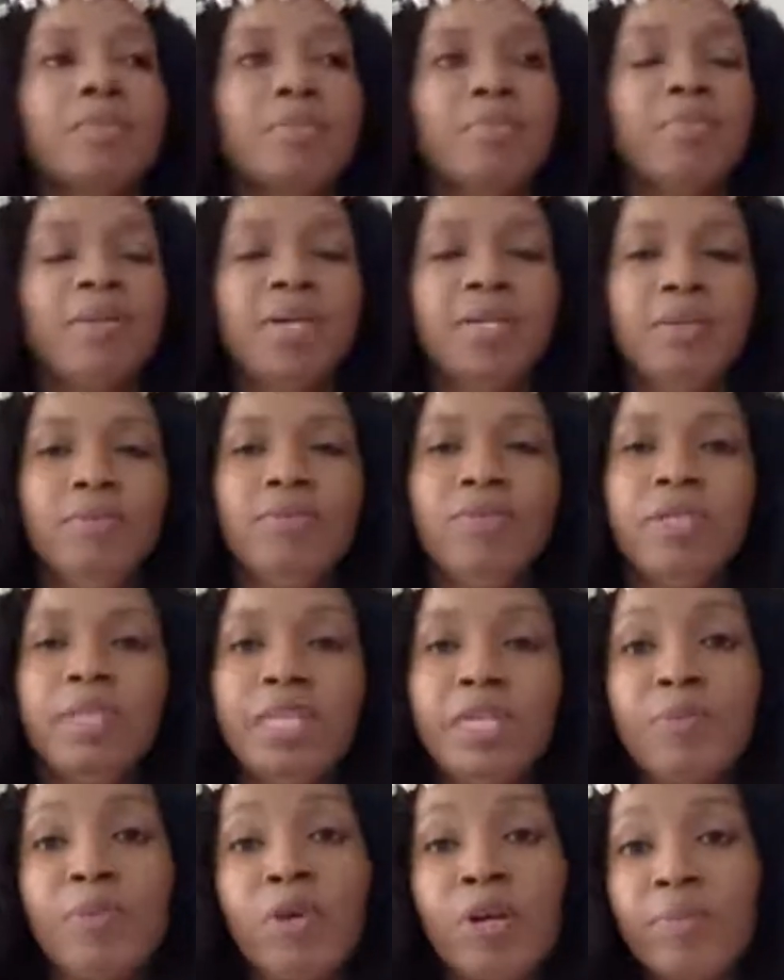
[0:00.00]
But really
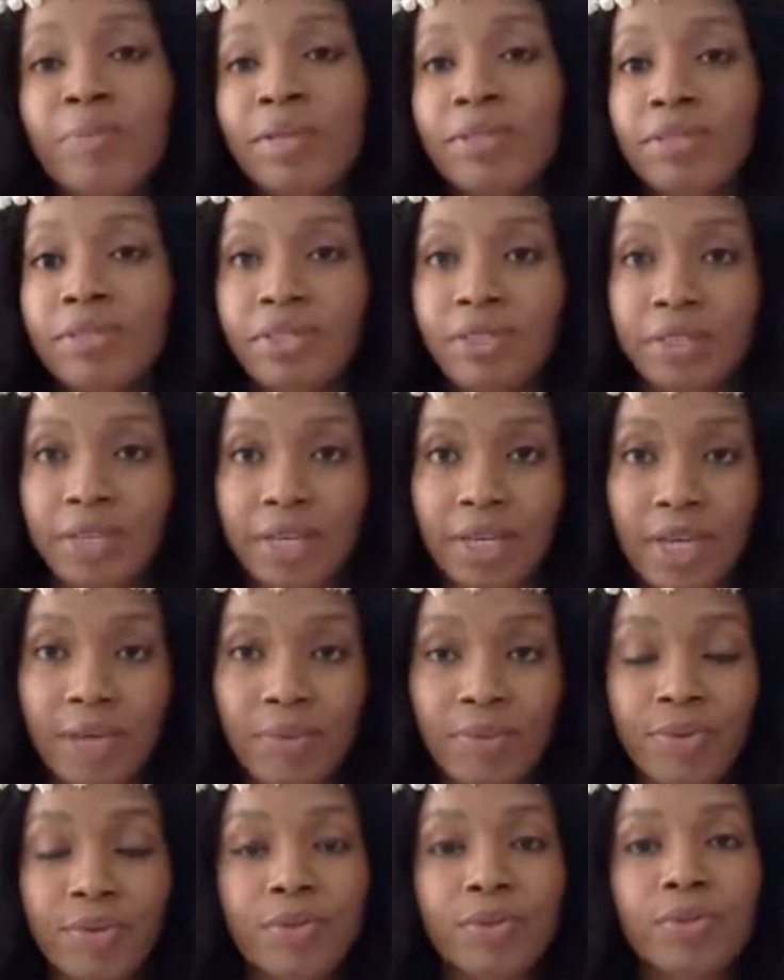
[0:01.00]
important messages that came
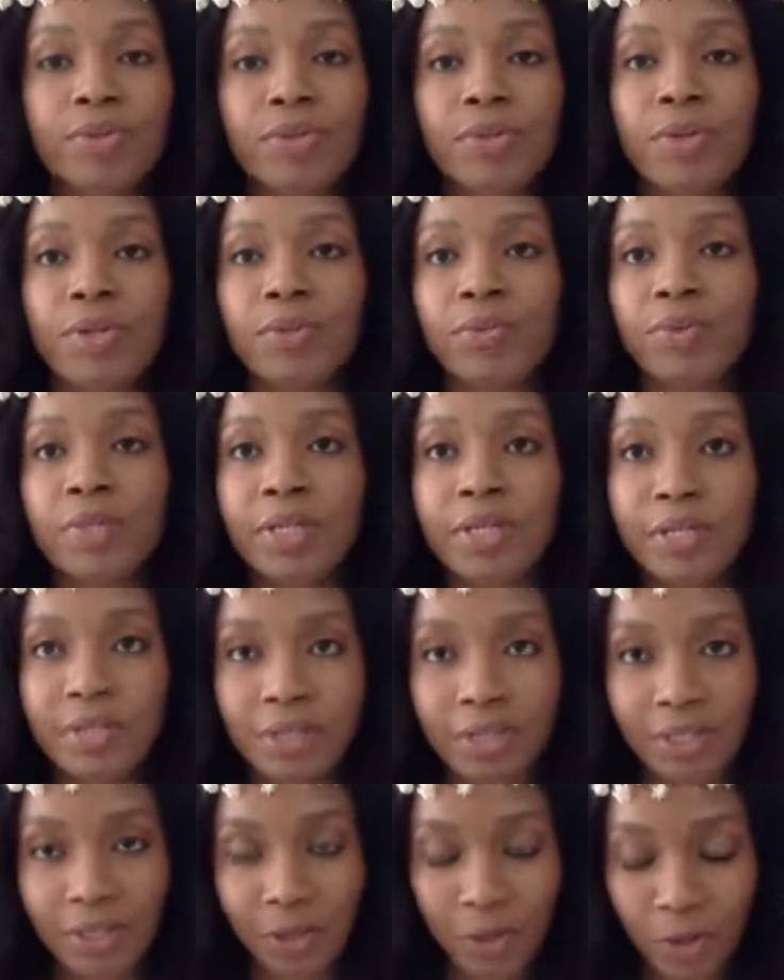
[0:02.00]
through. So I
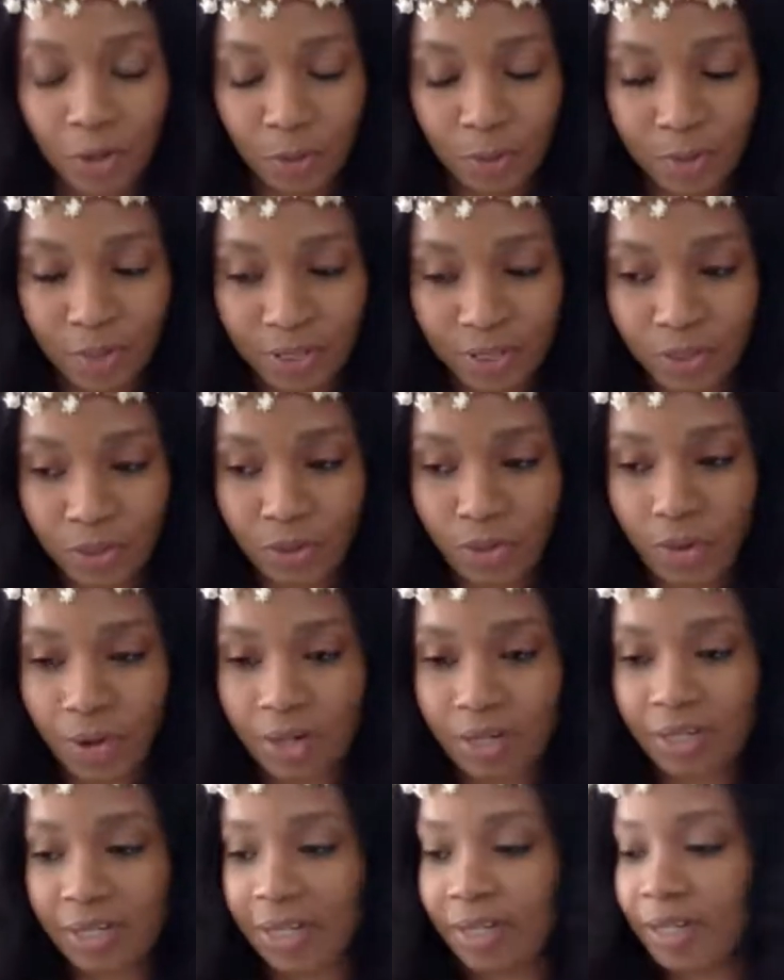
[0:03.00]
really hope that you are
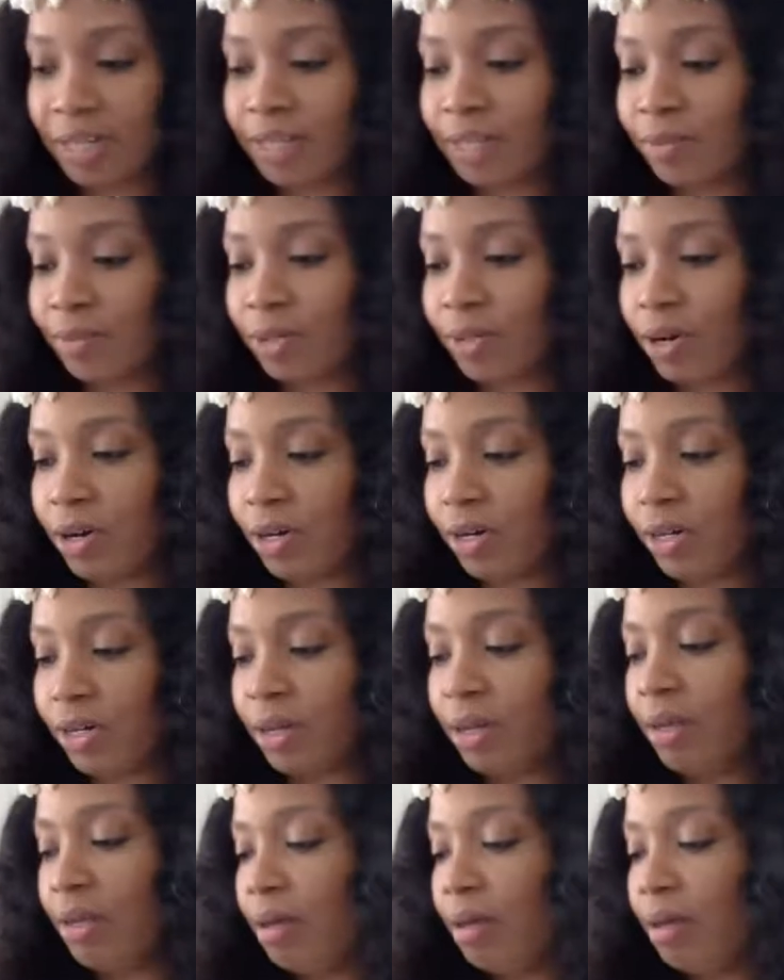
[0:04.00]
taking them to heart,